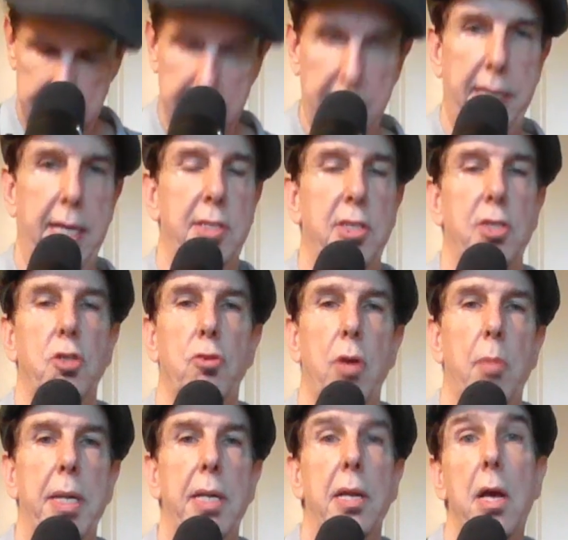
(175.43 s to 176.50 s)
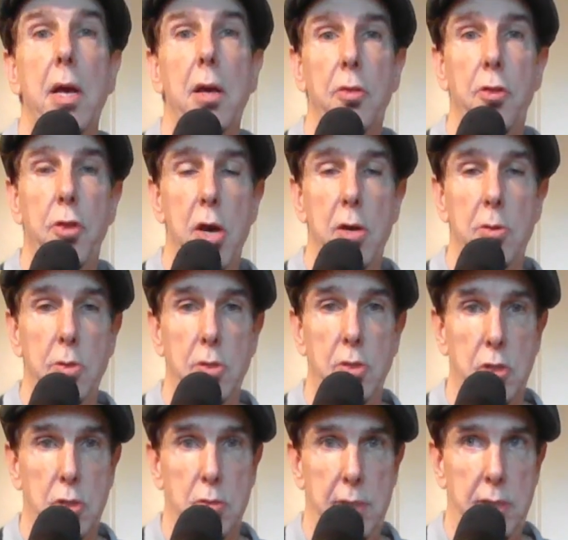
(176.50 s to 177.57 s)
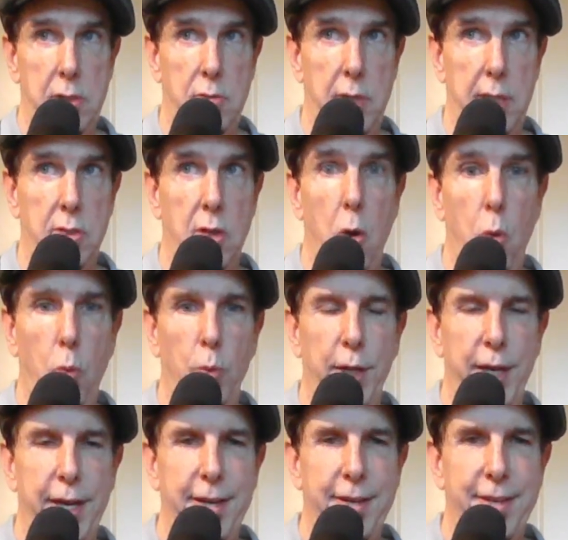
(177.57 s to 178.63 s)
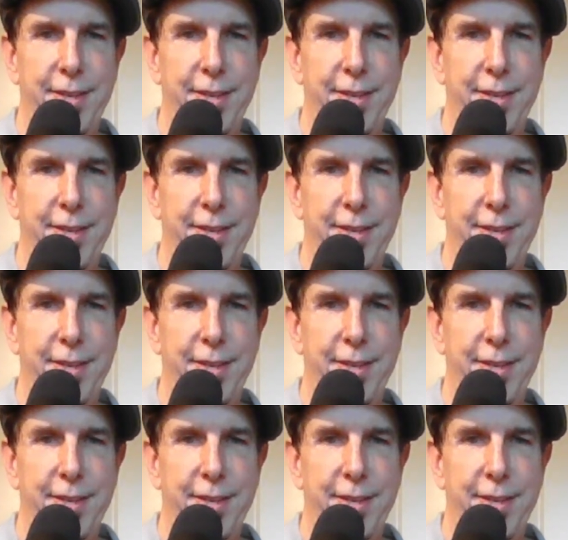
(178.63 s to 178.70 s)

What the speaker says: And again, just strumming those 3 strings only.